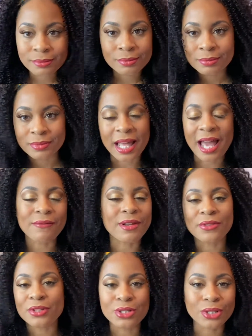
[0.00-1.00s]
They have nothing
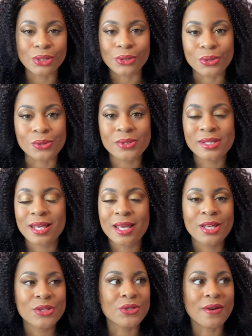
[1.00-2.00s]
to lose.
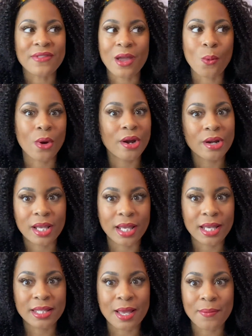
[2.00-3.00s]
So if they wear it again,
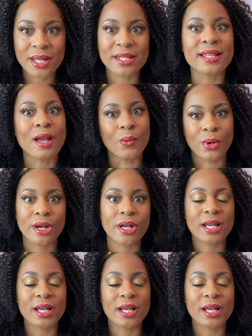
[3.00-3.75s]
that means they're wearing it because they